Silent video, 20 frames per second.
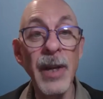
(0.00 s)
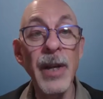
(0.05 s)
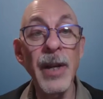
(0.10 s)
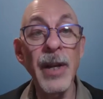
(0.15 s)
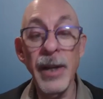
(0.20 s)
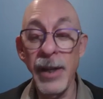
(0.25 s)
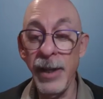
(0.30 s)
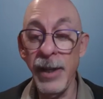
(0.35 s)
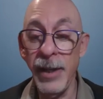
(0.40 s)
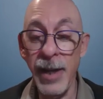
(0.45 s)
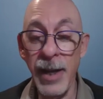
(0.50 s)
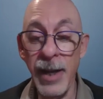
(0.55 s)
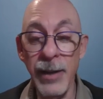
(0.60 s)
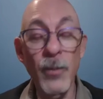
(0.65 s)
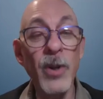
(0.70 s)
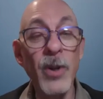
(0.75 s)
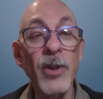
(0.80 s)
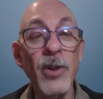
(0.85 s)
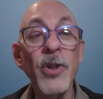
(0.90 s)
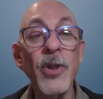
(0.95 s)
I want to look
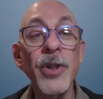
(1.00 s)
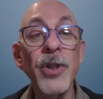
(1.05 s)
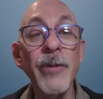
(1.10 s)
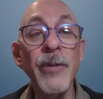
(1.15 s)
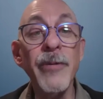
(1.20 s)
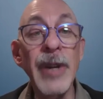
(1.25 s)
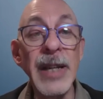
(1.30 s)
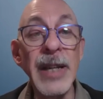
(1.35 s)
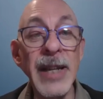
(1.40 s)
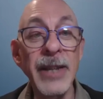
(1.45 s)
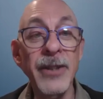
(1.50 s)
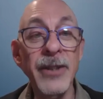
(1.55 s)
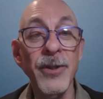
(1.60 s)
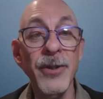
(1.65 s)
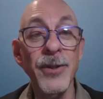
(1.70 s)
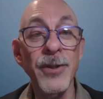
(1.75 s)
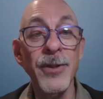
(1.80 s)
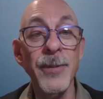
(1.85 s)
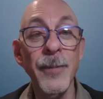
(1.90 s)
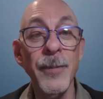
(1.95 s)
at your financials.
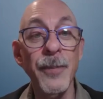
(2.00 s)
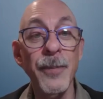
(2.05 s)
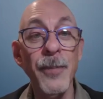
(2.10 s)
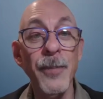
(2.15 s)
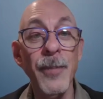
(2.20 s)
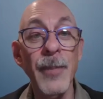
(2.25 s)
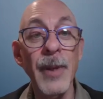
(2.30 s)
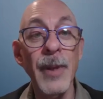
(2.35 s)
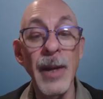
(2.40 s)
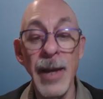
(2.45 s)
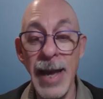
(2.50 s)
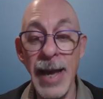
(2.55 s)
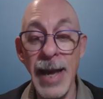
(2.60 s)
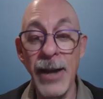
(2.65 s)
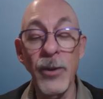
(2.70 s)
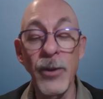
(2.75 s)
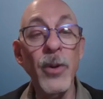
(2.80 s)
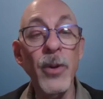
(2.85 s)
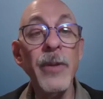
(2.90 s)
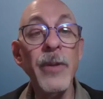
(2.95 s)
How long
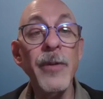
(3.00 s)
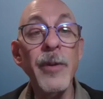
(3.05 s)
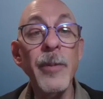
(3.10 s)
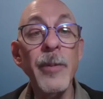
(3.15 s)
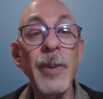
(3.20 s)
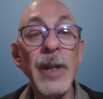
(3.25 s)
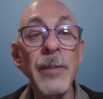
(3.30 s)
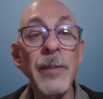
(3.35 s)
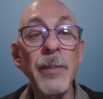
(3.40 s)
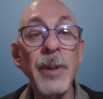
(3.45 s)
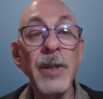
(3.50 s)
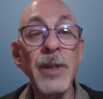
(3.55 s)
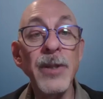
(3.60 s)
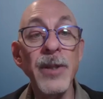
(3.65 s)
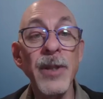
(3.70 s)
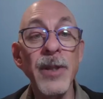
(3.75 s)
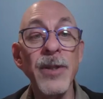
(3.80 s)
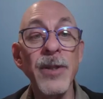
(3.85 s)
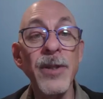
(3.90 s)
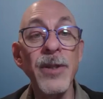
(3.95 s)
have you been in
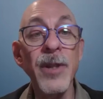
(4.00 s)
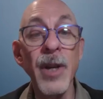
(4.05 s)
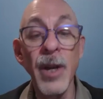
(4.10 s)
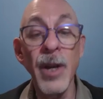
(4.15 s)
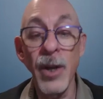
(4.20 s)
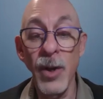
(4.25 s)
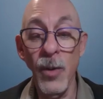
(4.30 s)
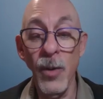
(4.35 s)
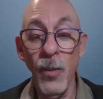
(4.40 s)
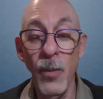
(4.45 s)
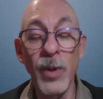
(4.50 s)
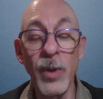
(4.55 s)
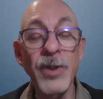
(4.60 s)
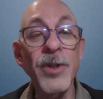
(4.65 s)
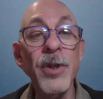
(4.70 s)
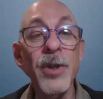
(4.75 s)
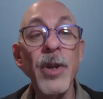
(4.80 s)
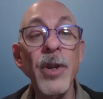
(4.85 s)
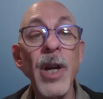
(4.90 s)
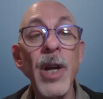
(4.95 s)
business? What's your
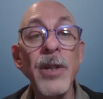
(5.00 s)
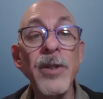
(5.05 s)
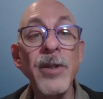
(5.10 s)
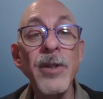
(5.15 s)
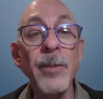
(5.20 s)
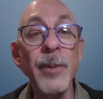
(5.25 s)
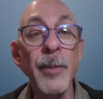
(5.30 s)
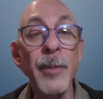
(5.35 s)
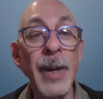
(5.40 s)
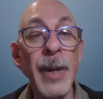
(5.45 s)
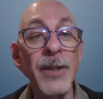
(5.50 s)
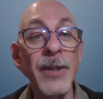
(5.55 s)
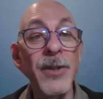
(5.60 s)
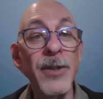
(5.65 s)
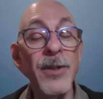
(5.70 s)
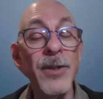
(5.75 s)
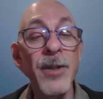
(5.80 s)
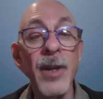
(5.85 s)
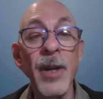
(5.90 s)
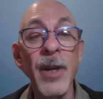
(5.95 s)
customer
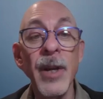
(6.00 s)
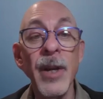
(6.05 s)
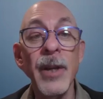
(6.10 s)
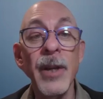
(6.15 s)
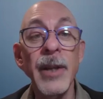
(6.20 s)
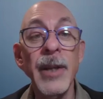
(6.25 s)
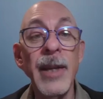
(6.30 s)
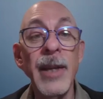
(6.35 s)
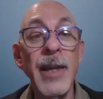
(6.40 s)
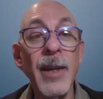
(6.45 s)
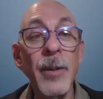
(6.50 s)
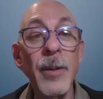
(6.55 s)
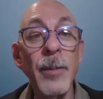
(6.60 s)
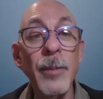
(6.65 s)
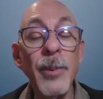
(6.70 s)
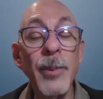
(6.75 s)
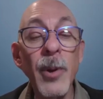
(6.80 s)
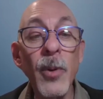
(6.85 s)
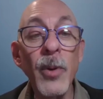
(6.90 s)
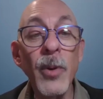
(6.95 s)
base? Key
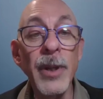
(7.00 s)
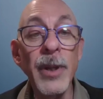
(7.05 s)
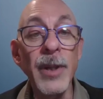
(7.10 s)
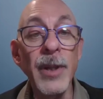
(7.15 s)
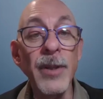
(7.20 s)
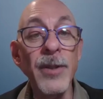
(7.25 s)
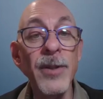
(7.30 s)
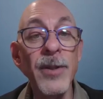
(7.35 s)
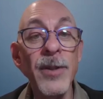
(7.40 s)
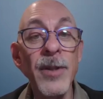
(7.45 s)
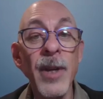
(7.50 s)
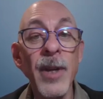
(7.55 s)
employees